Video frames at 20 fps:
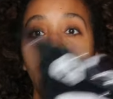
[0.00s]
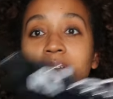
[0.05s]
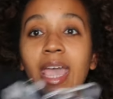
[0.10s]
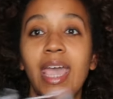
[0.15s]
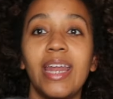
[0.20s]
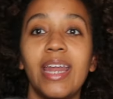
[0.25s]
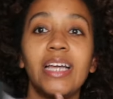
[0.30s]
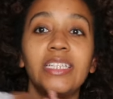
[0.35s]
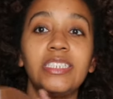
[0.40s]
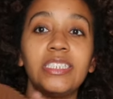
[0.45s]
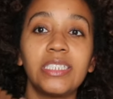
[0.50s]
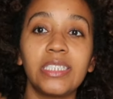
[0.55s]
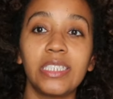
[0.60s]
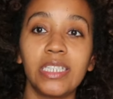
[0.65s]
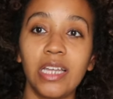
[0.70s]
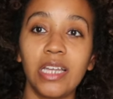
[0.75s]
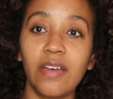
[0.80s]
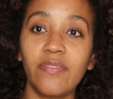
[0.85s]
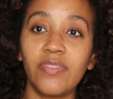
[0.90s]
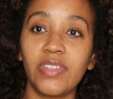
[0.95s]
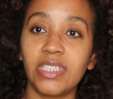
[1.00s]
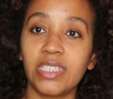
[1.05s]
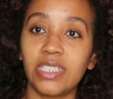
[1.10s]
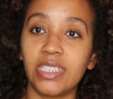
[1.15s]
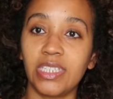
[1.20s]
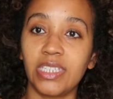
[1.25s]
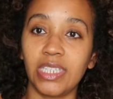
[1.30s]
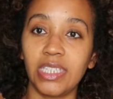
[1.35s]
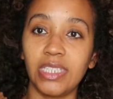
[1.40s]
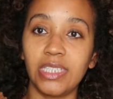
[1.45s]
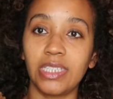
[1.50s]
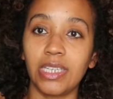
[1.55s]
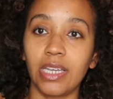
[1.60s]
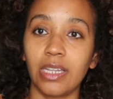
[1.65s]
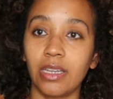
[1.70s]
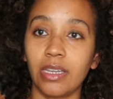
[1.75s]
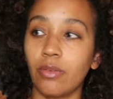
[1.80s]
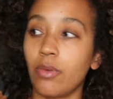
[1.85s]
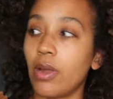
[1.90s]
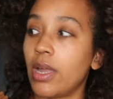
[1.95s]
and I just love this
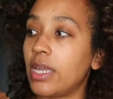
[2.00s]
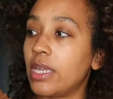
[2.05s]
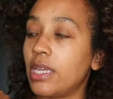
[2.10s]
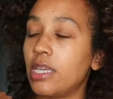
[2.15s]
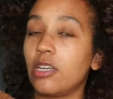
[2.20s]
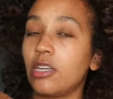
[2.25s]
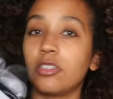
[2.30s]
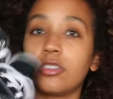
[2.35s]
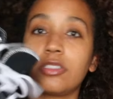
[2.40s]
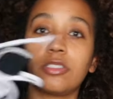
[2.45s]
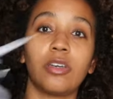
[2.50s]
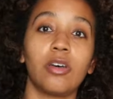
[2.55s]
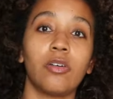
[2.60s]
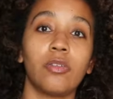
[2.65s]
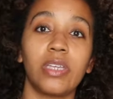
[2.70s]
detailing right here. So